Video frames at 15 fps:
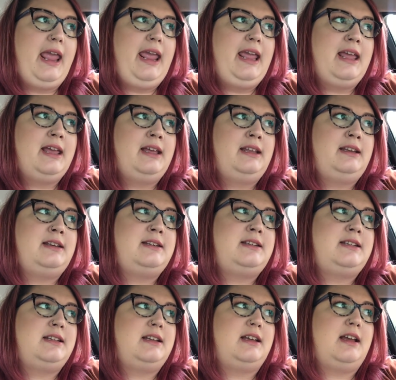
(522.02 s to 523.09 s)

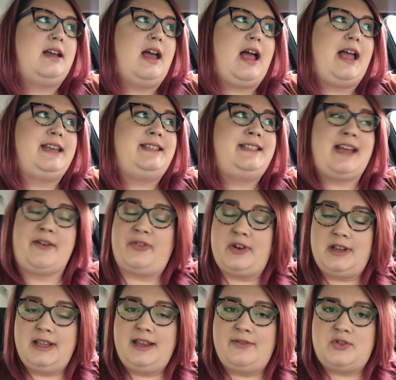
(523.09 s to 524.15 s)
and I
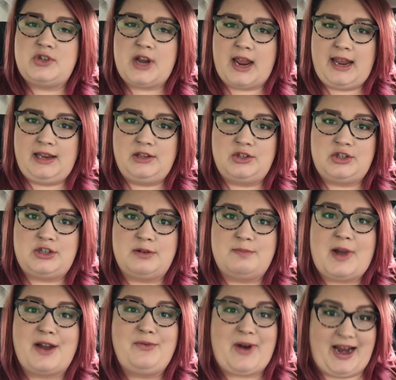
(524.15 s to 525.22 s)
definitely have changed
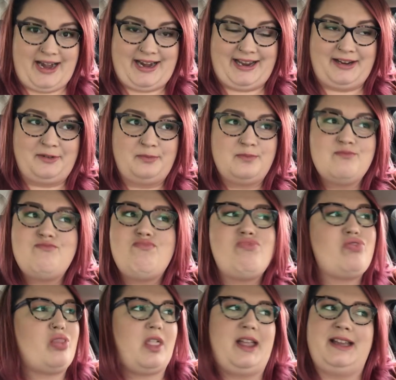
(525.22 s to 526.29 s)
my rating
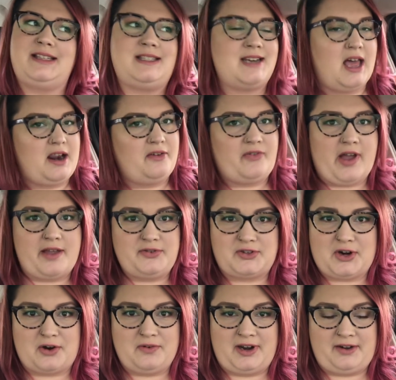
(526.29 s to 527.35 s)
it's not a
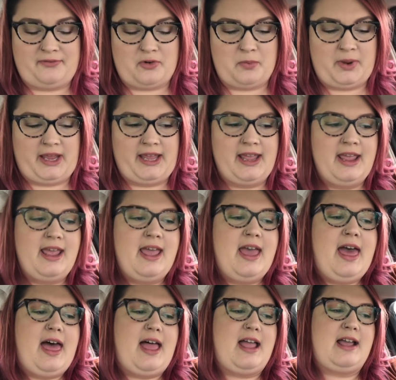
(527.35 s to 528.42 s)
five-star read for me.
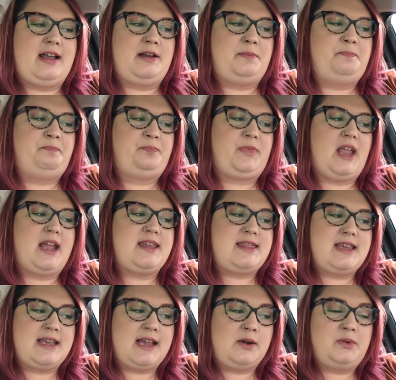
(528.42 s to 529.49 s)
Um, I
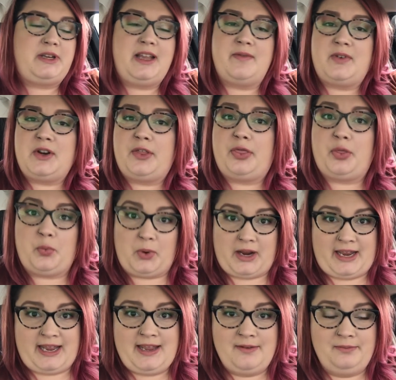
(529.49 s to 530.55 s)
think I would give it a
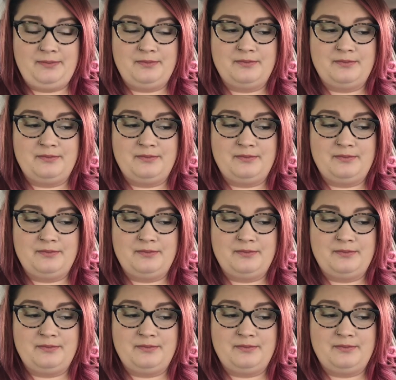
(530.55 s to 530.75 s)
three.